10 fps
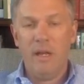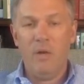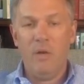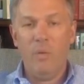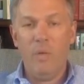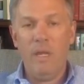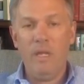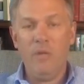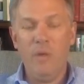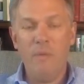we need
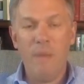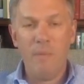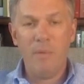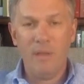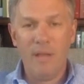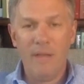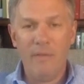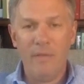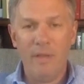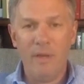to remember the life
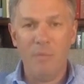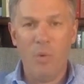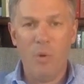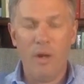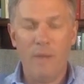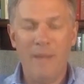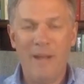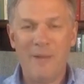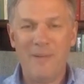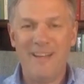of the unborn. I mean,
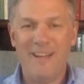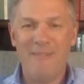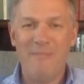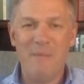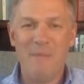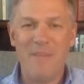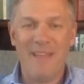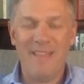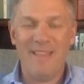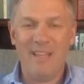how can we not remember
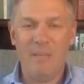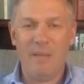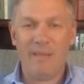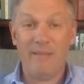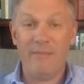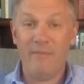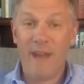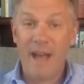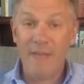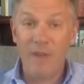that and think about that?
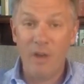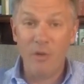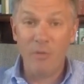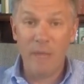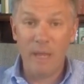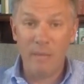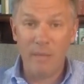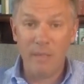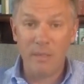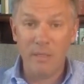500
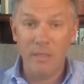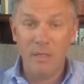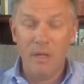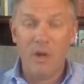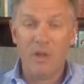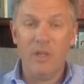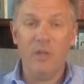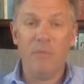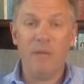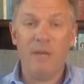babies are
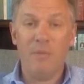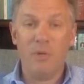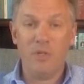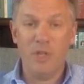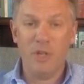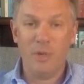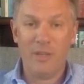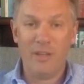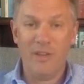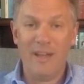killed by abortion in North
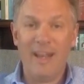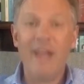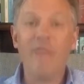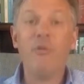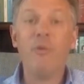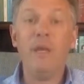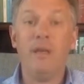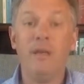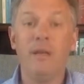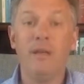Carolina every week,
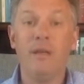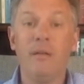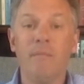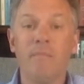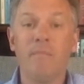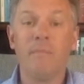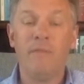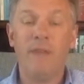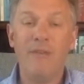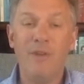
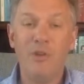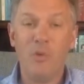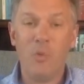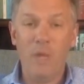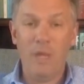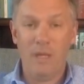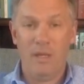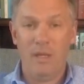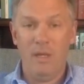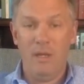500 a week
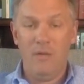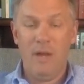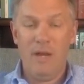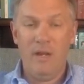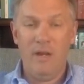right here.